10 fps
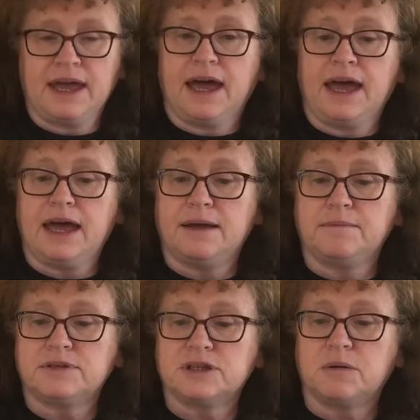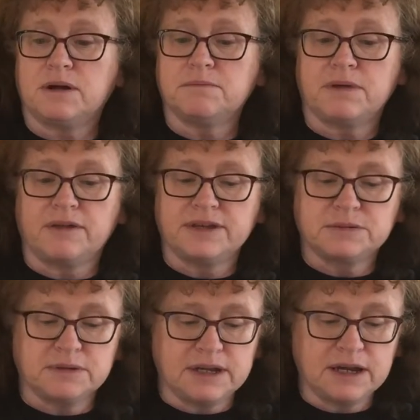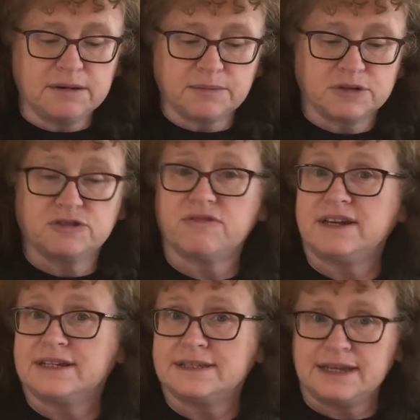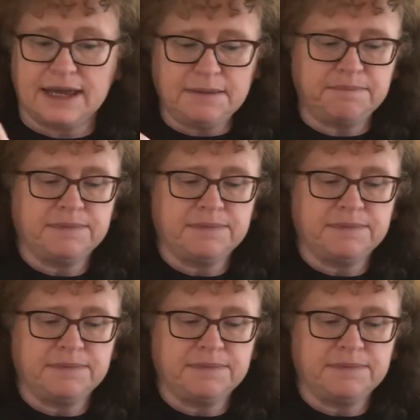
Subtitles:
So on this one here, I'm going to write his name